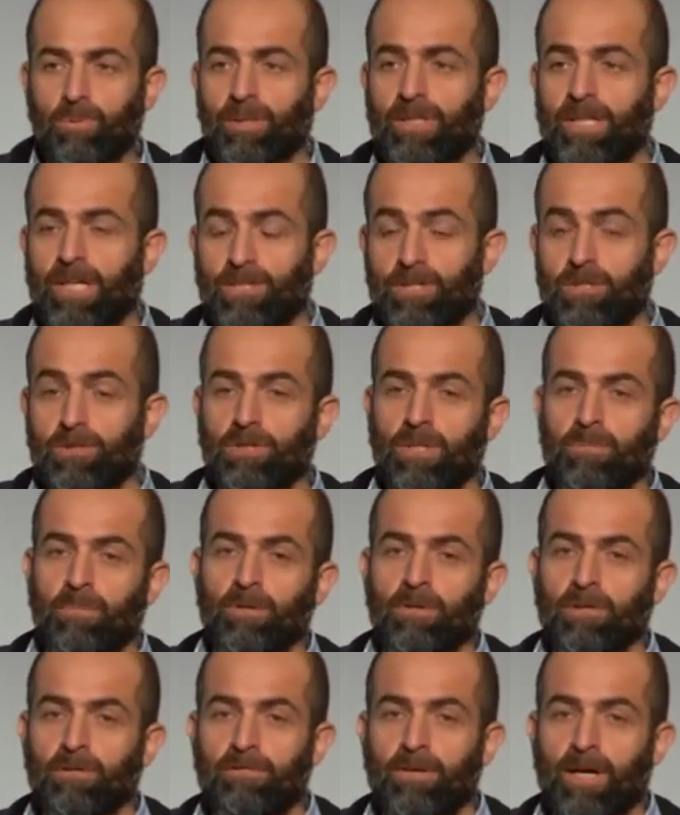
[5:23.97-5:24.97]
We can actually do them
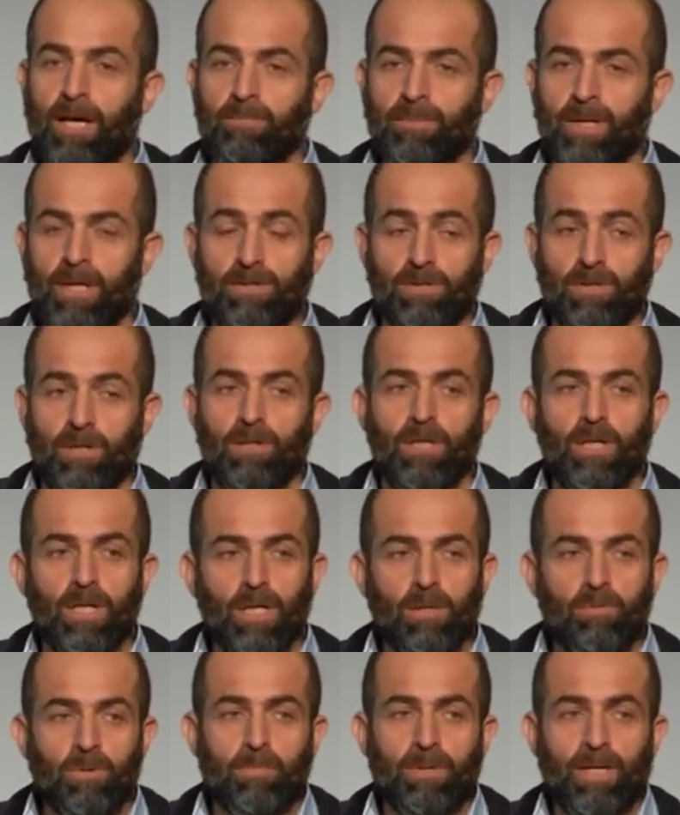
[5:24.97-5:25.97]
on the farm now. So
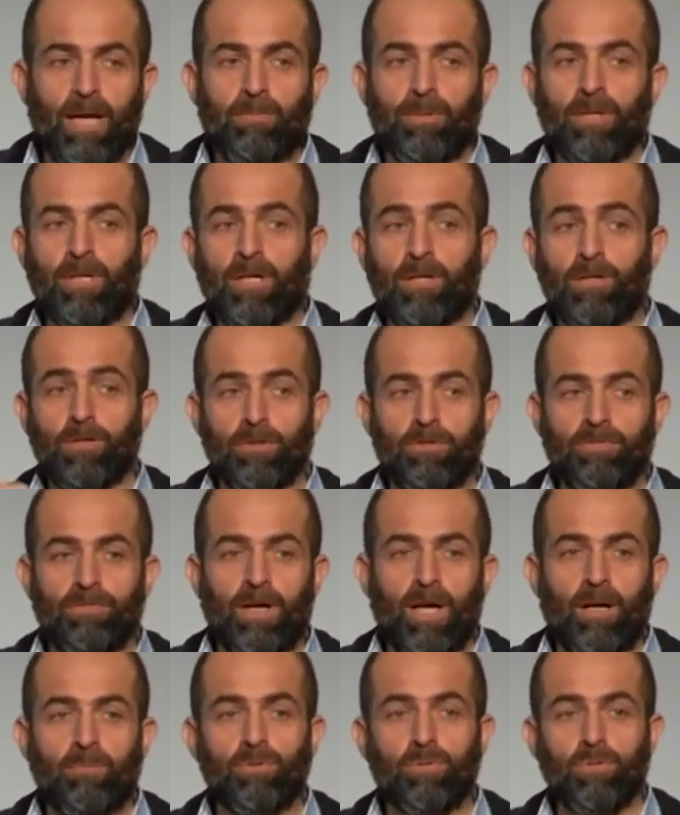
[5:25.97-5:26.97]
we've been able to go to new
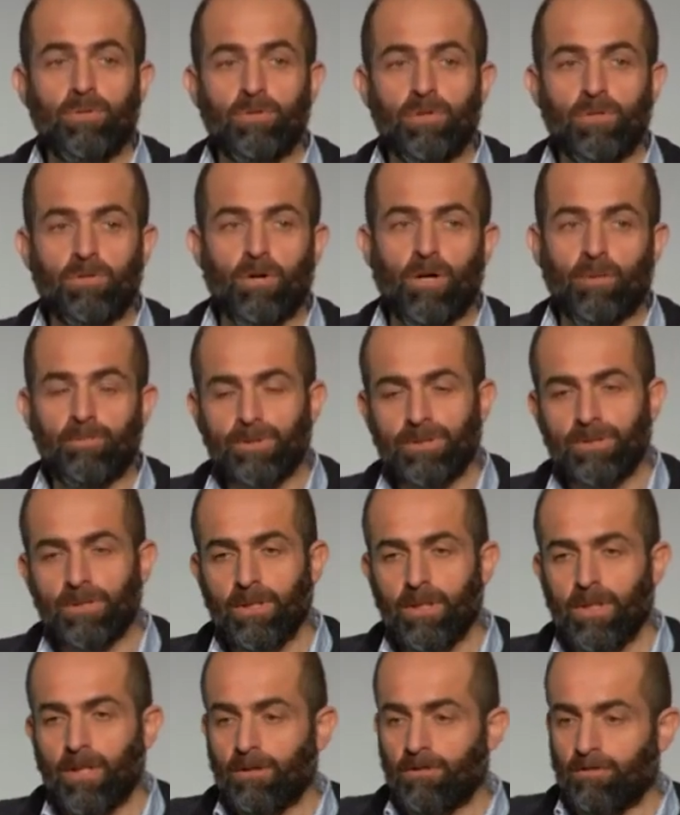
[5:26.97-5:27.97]
farms with new crops,
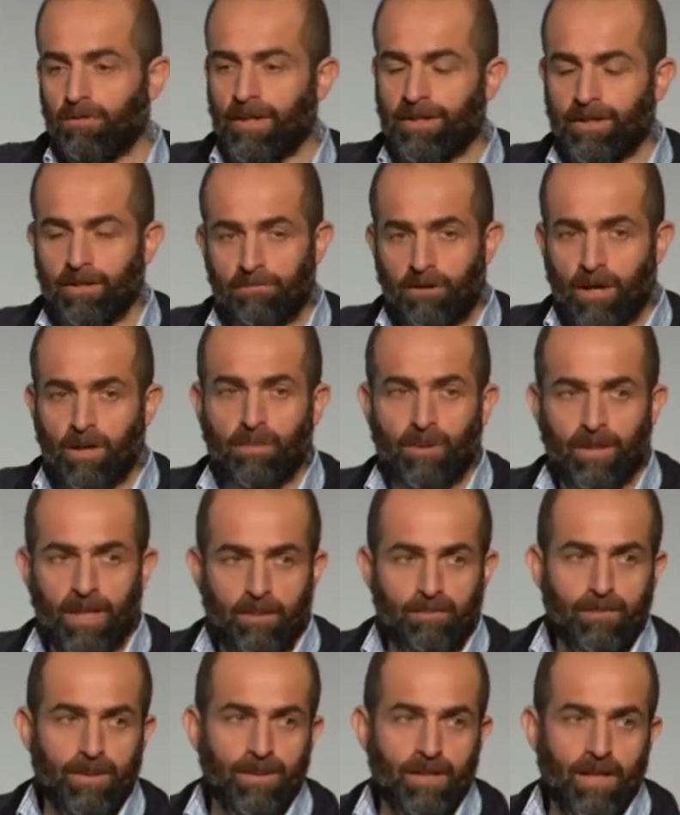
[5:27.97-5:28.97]
run the robot
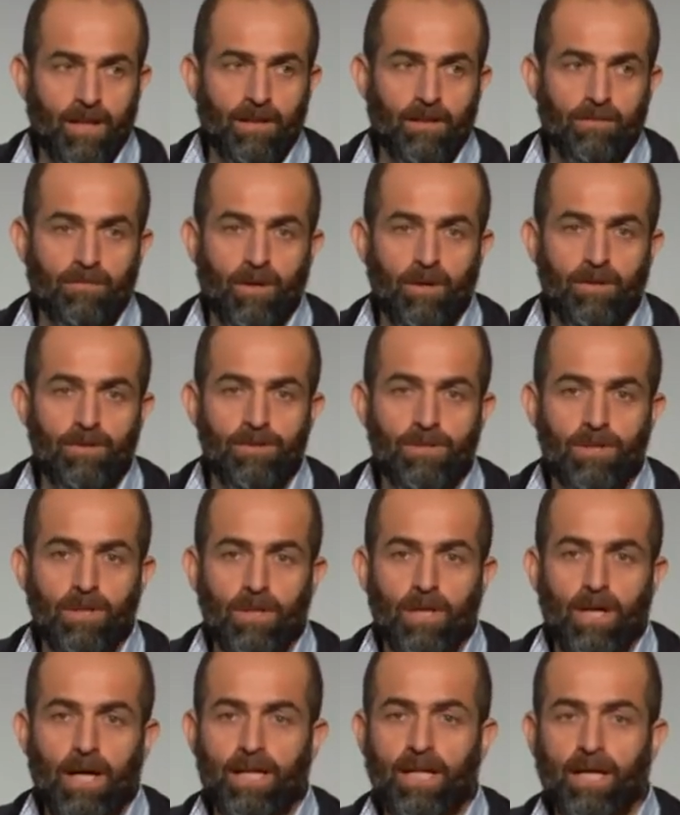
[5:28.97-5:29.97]
up and down the rows,
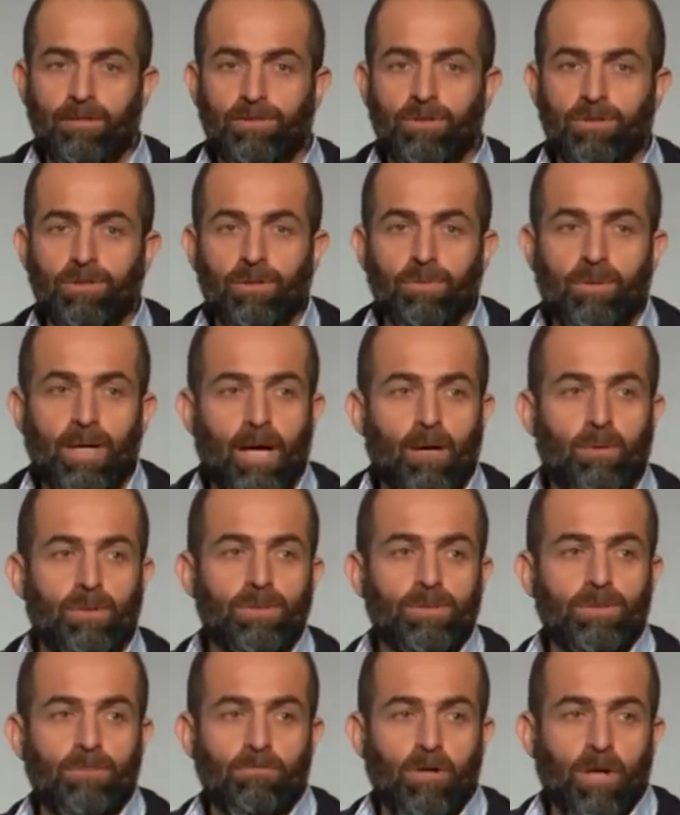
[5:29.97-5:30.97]
and after 2
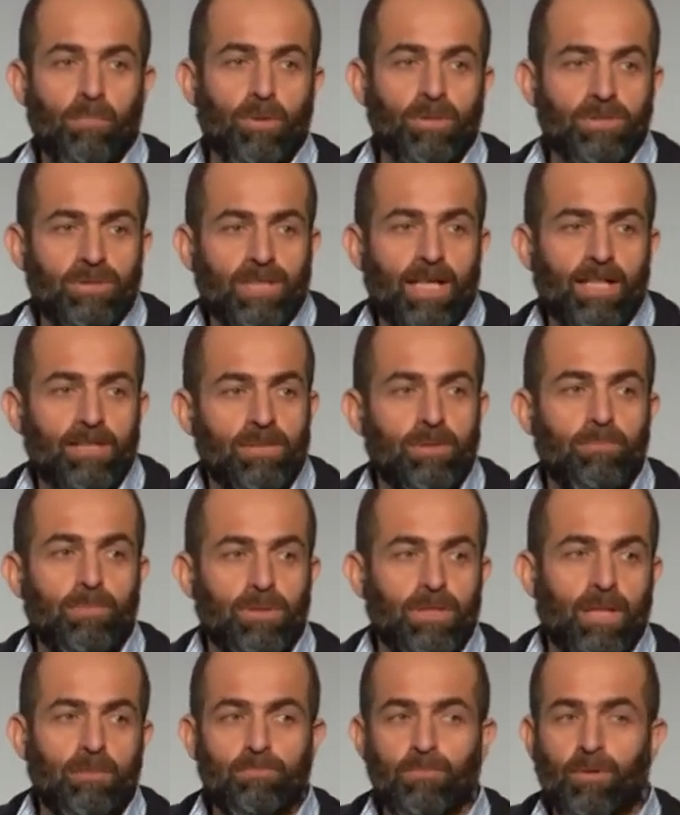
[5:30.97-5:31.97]
hours, the robot starts to
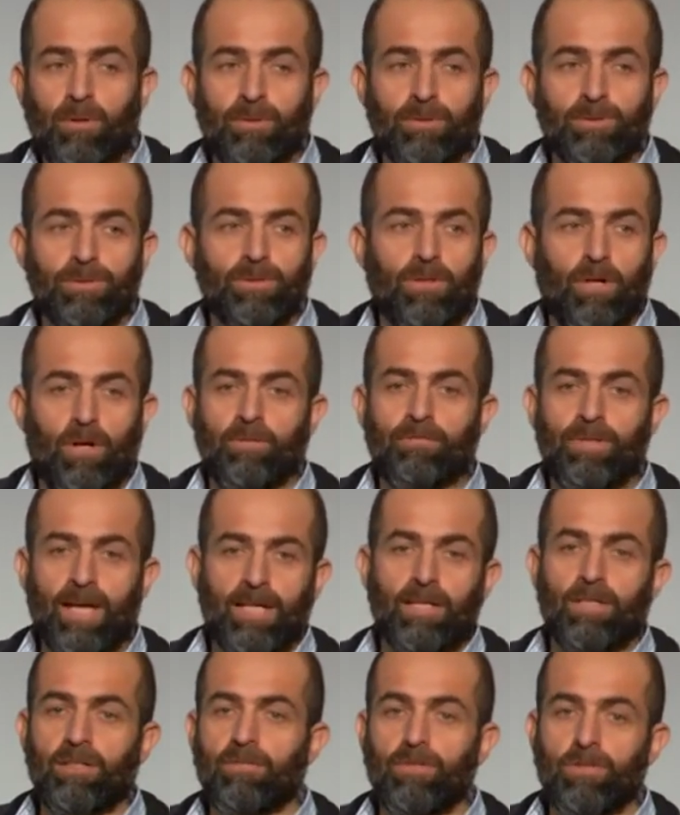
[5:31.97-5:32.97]
build up models of that
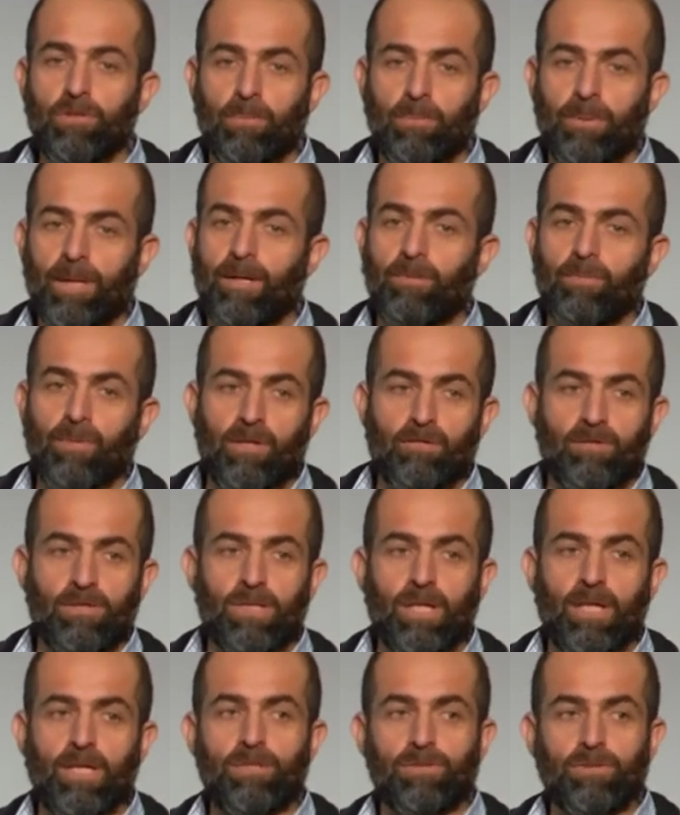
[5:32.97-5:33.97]
individual plant, whether
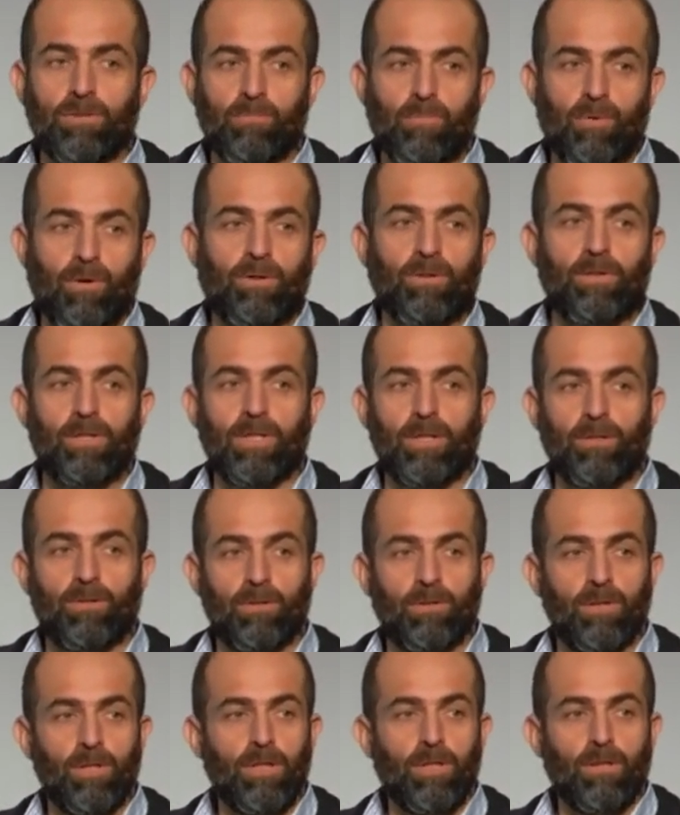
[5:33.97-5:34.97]
it's lettuce or broccoli
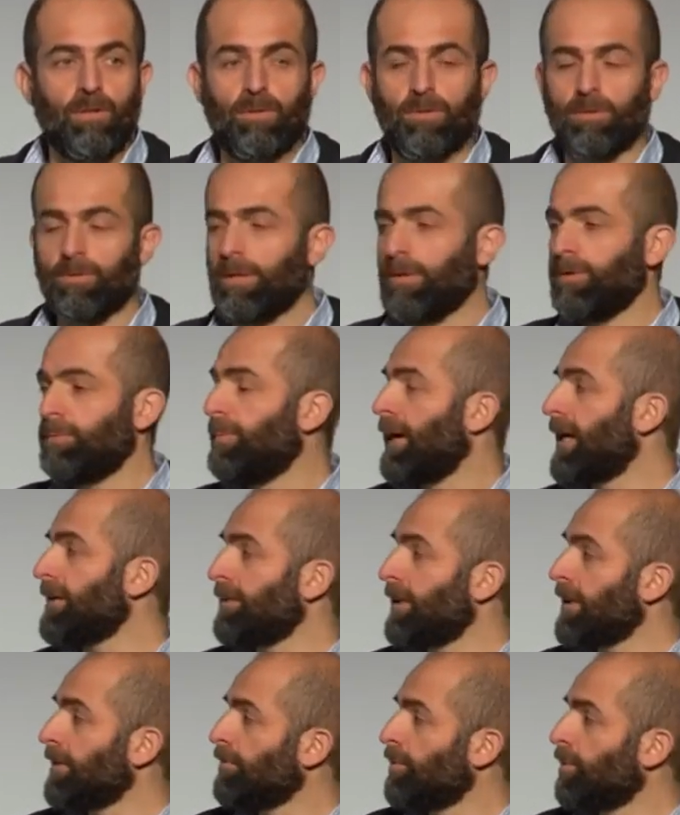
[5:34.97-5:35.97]
or baby
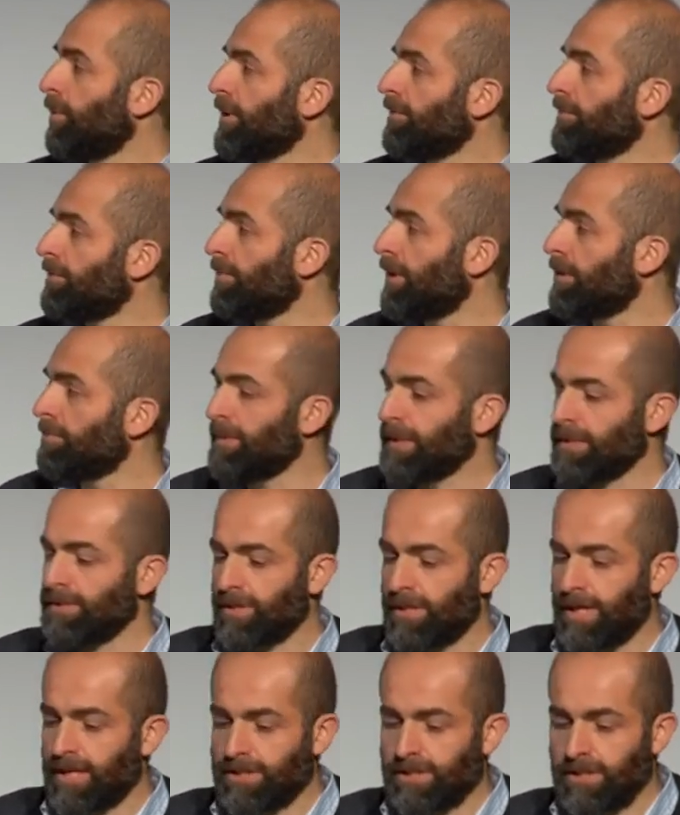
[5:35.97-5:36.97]
leaf or whatever it might be.
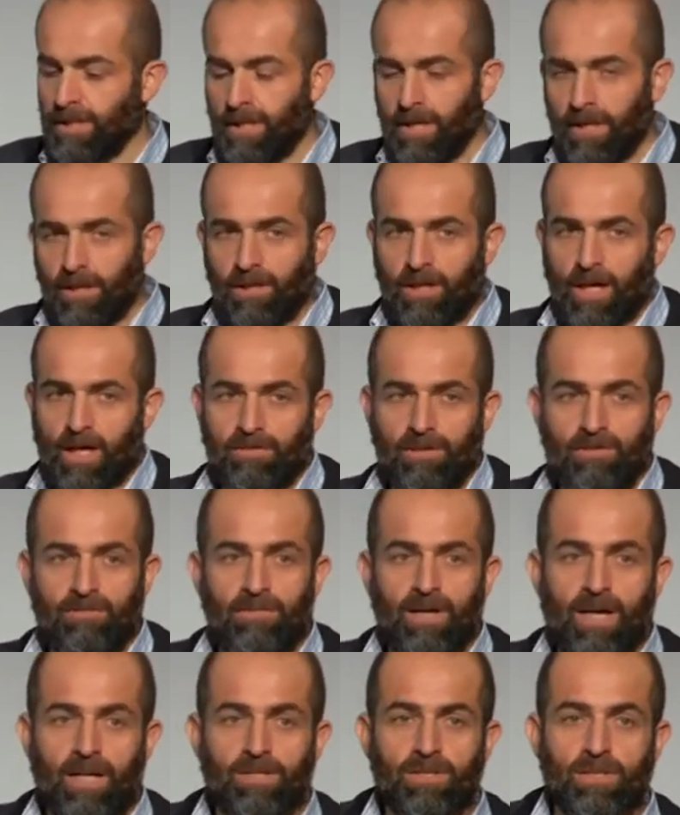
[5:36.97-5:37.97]
So that's kind of
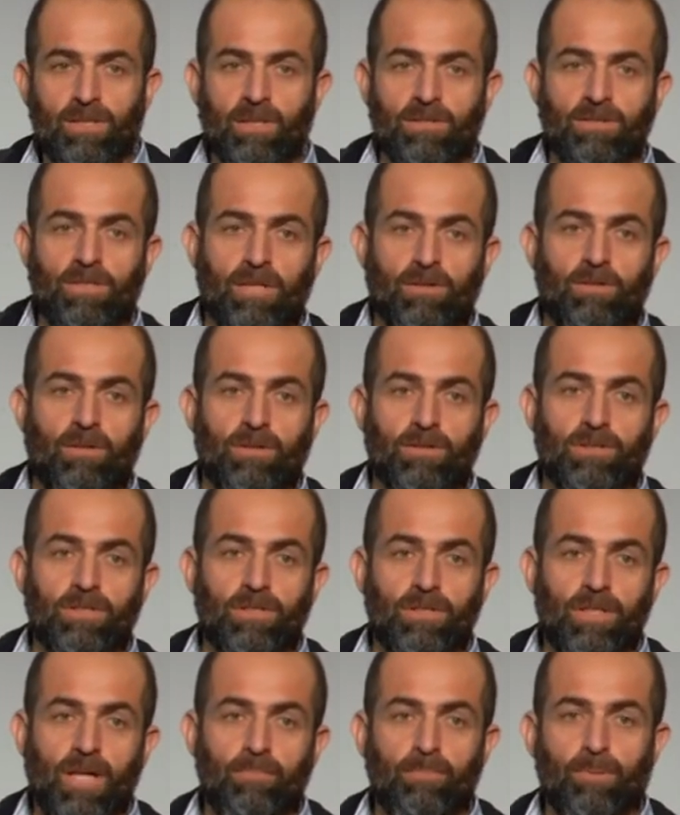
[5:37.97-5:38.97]
advancing the technology
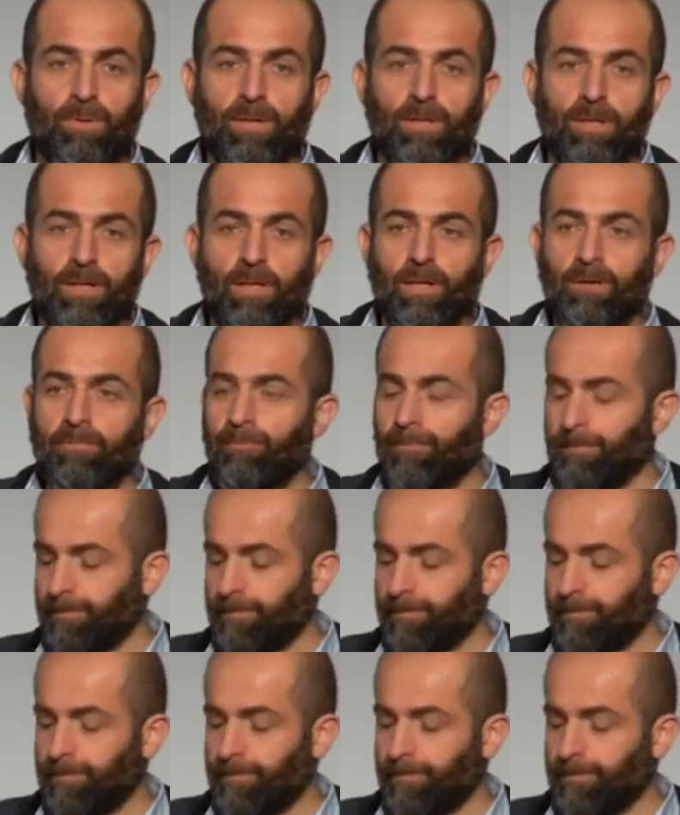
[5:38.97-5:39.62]
to that point now.